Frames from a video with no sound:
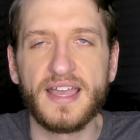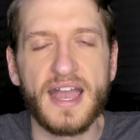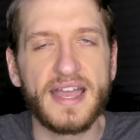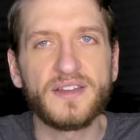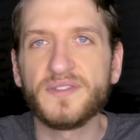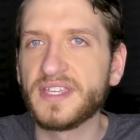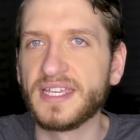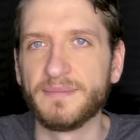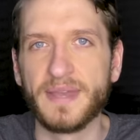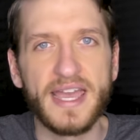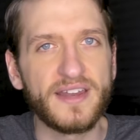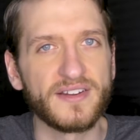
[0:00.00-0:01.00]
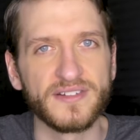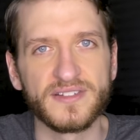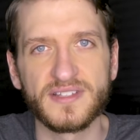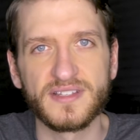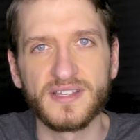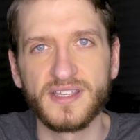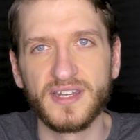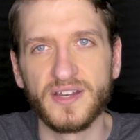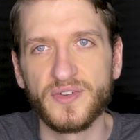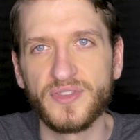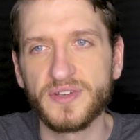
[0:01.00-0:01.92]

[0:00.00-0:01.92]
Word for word: I don't think it matters. You know,